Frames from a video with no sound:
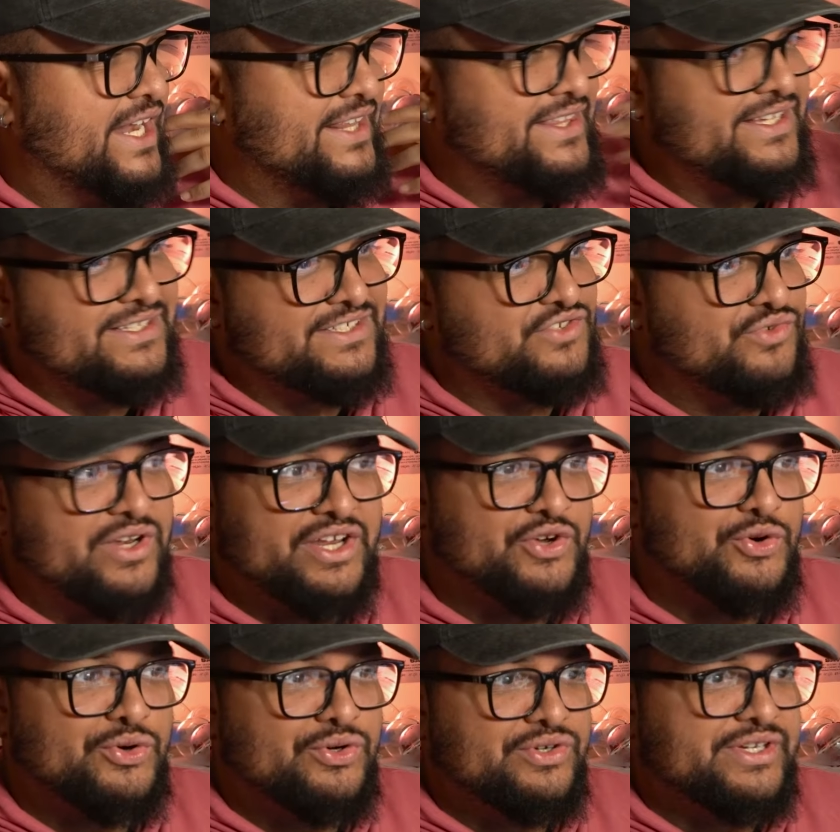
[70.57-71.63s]
I think this is really
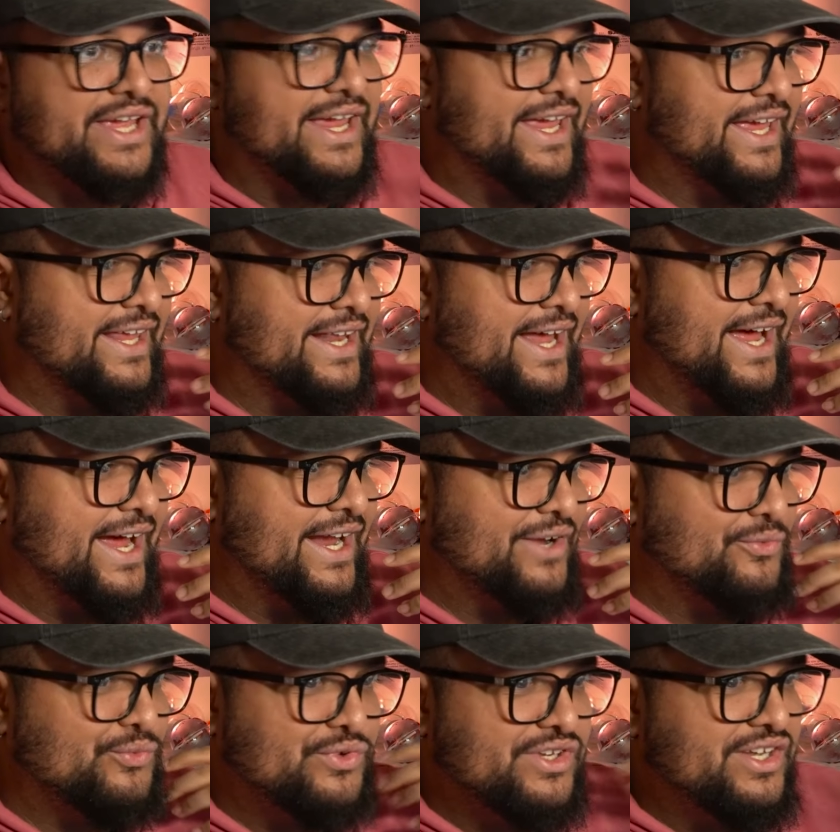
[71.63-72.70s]
cool. And I
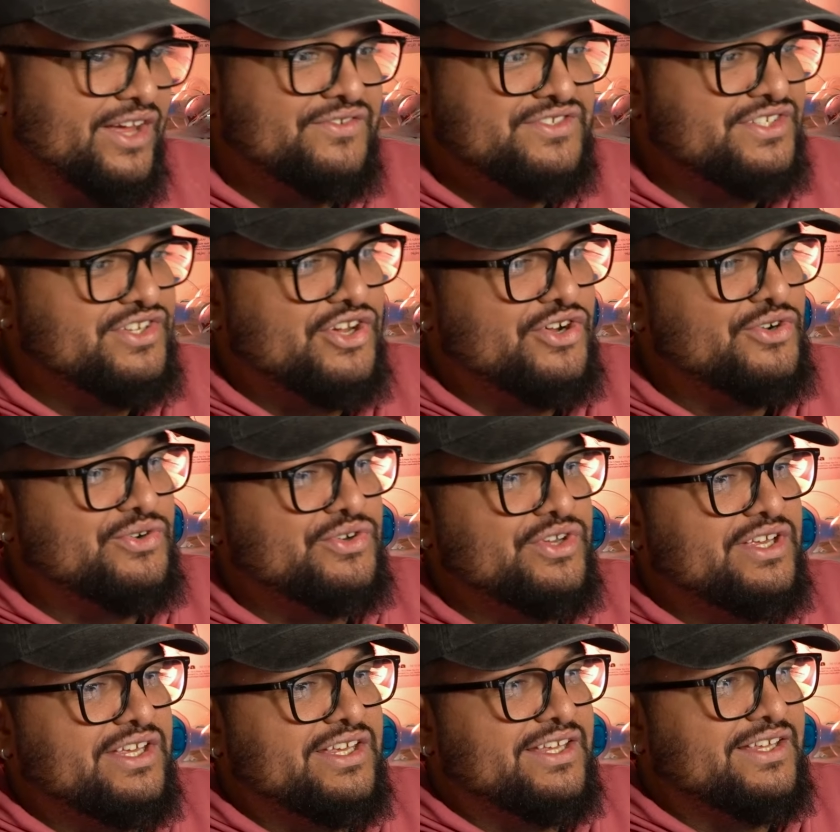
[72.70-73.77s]
would love to know
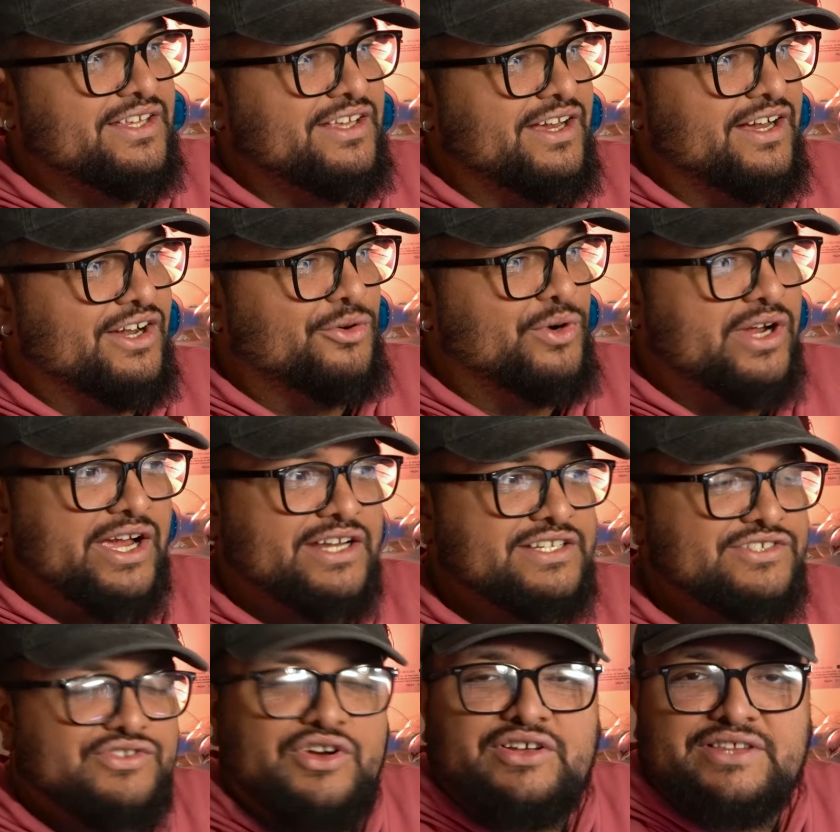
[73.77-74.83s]
uh, what kind of
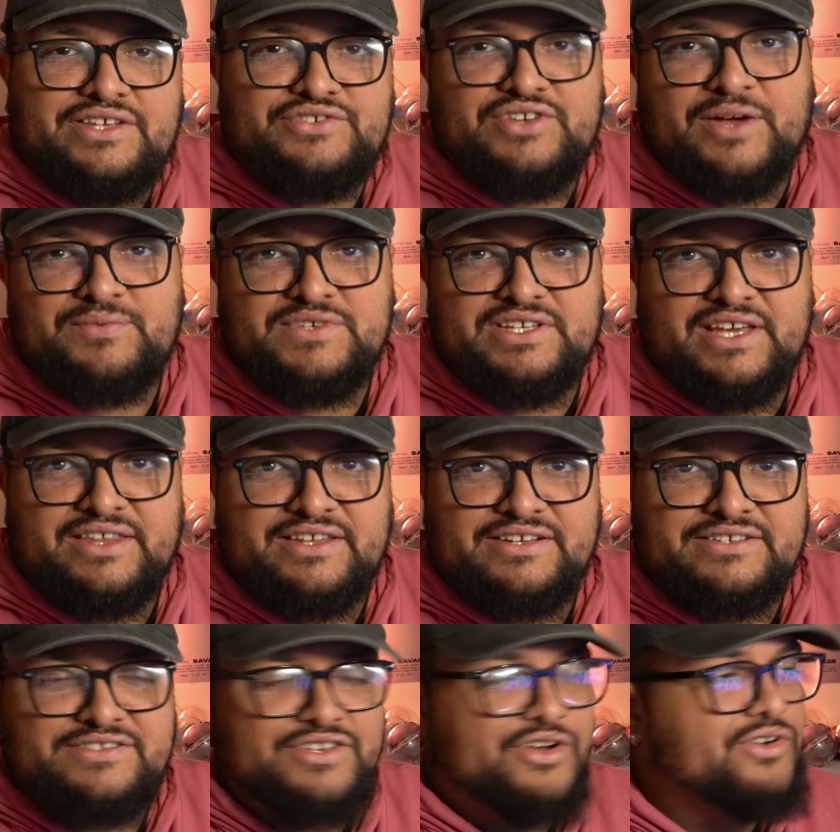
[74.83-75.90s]
song they drop together.
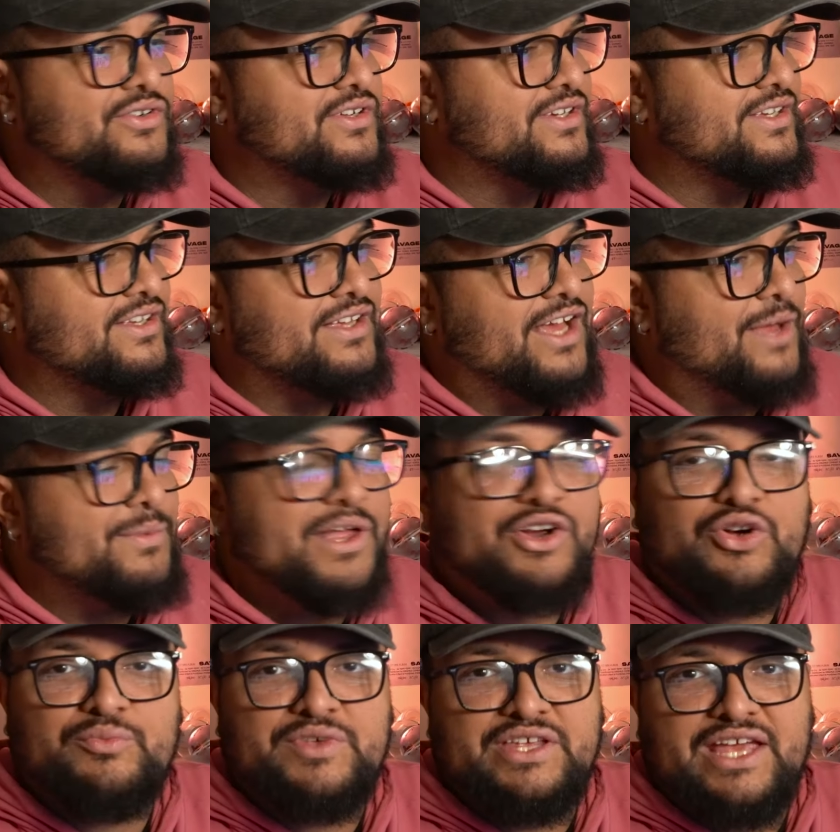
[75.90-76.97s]
So I'm not
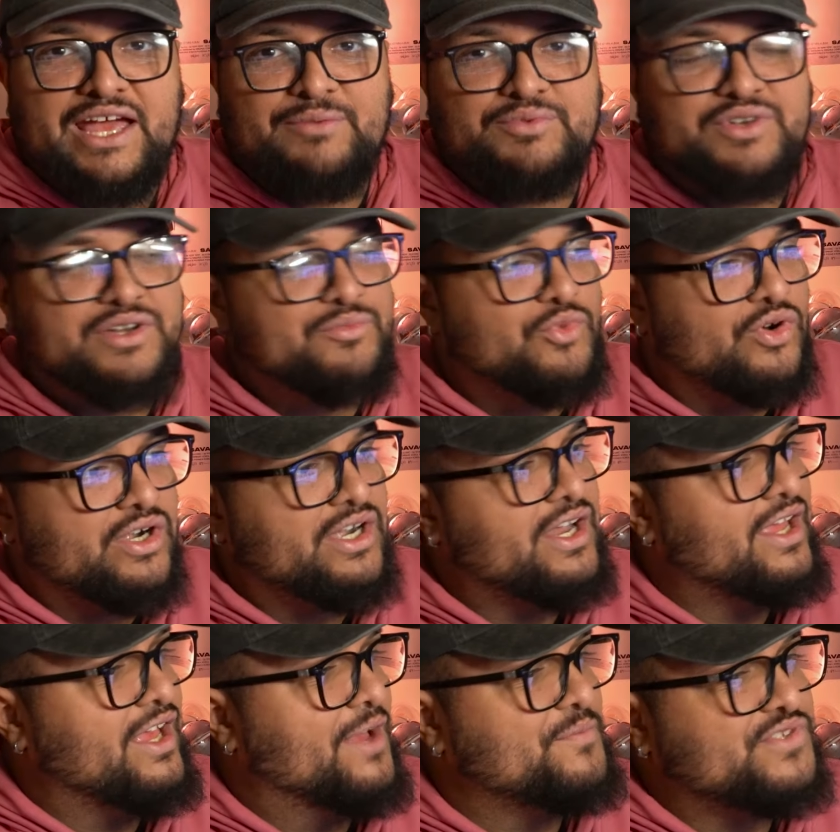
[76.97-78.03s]
gonna be yapping anymore.
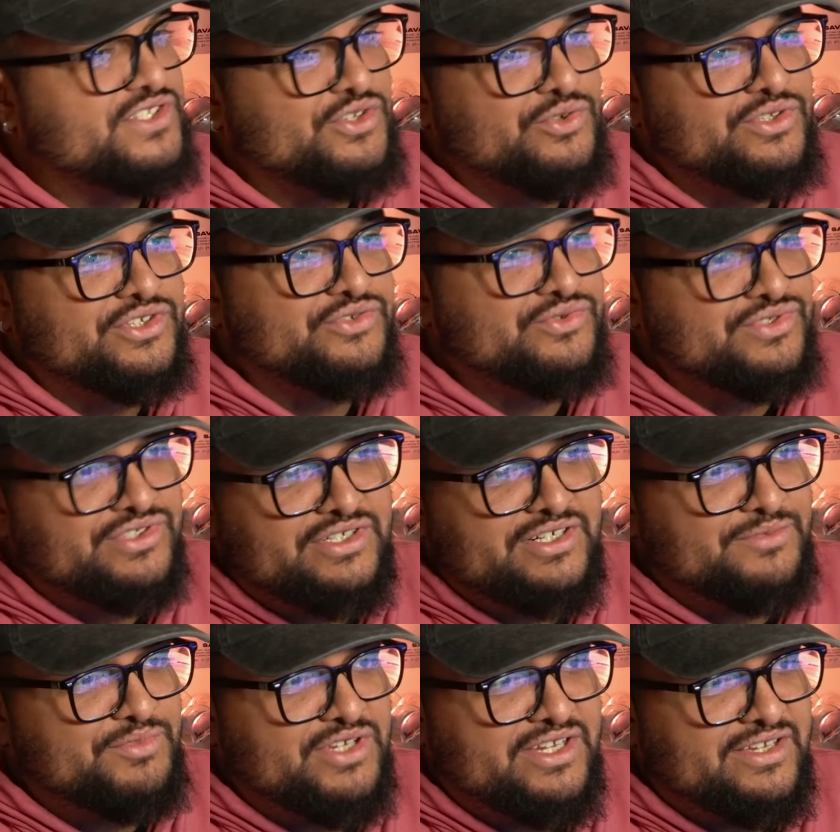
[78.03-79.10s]
I'm still a little shook
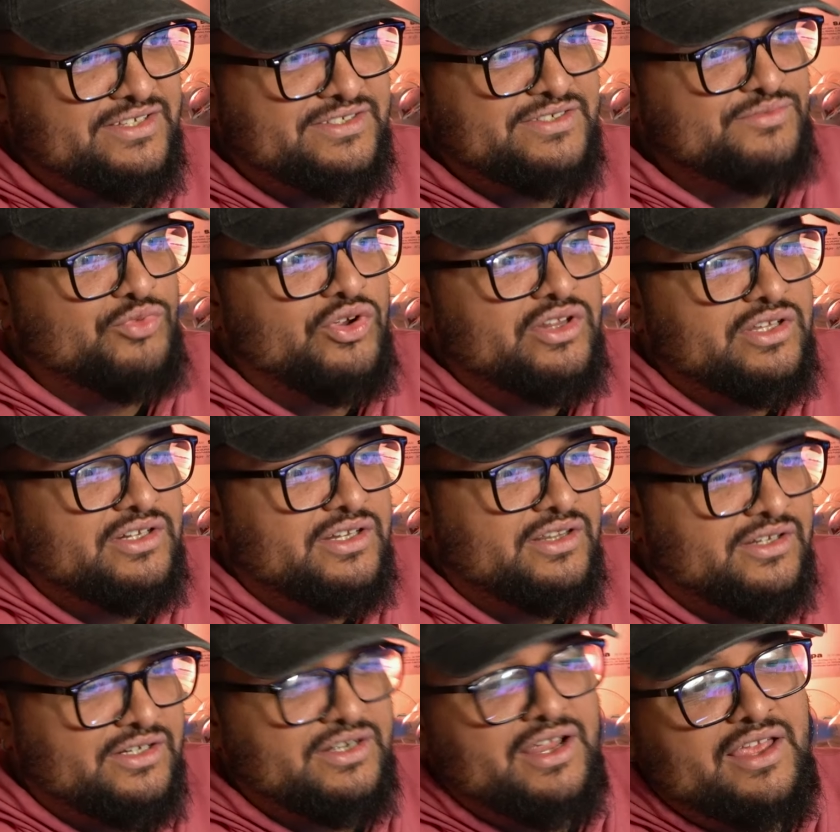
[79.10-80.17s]
because spoiler
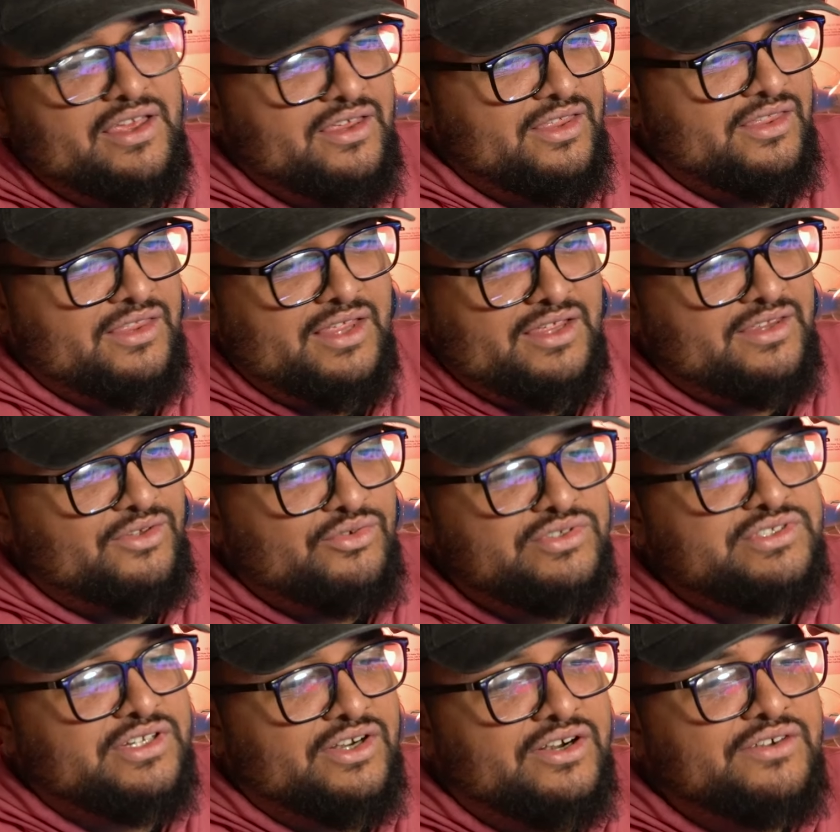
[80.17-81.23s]
alert, there was
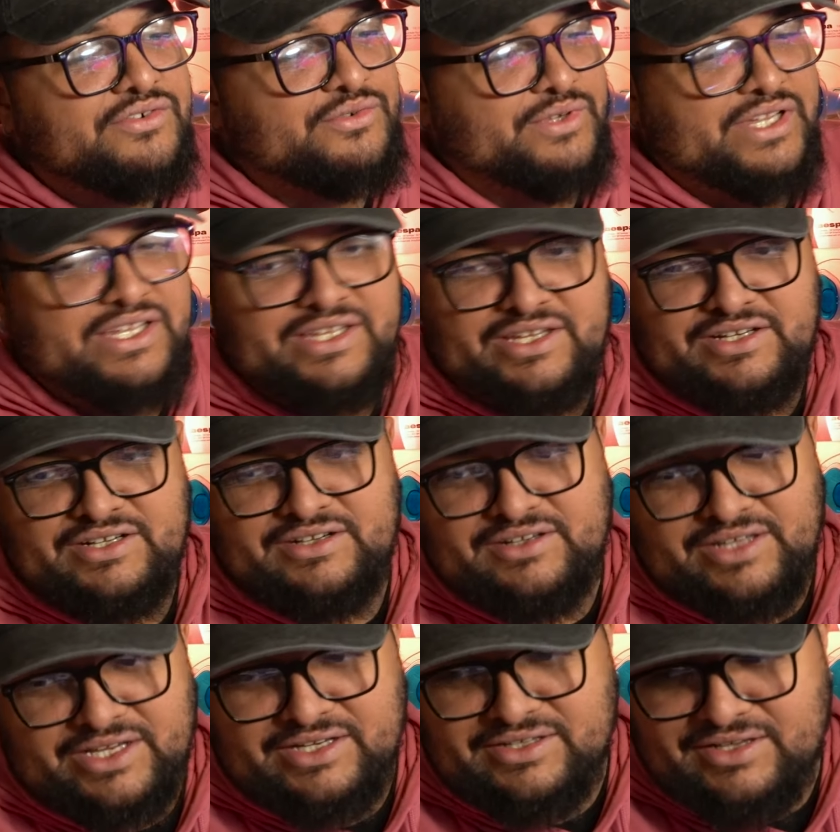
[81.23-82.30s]
an earthquake here
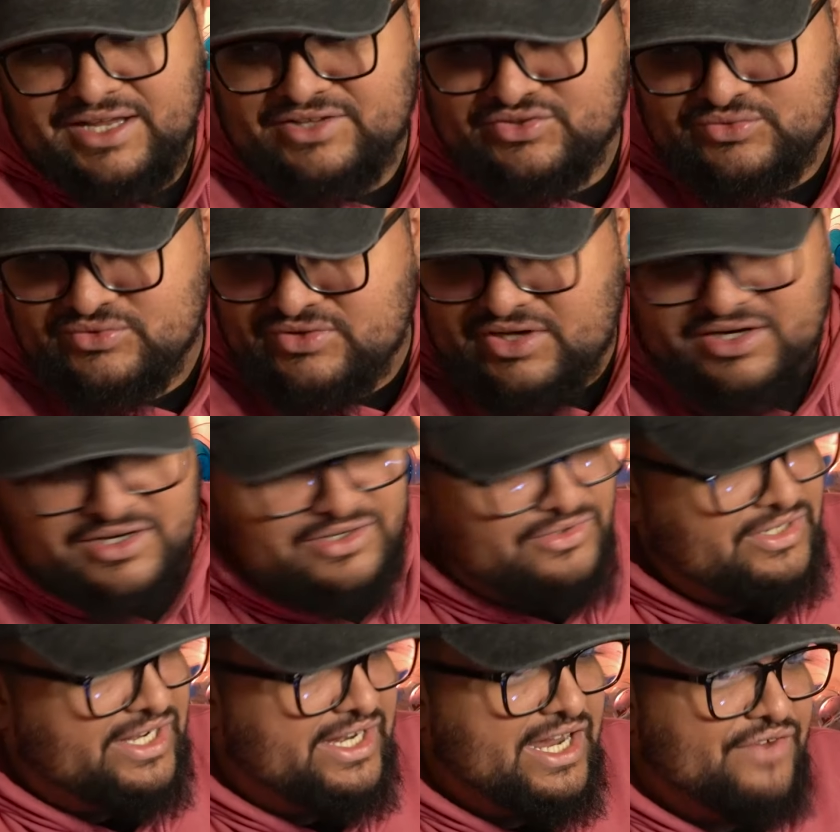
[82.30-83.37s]
like not too long ago,
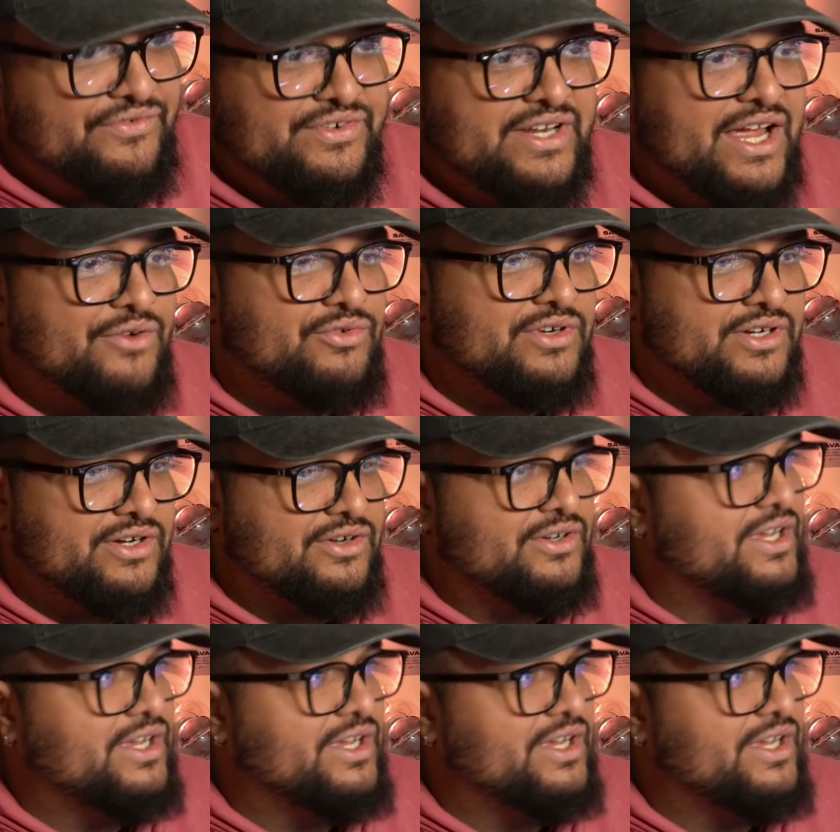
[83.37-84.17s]
like half an hour ago,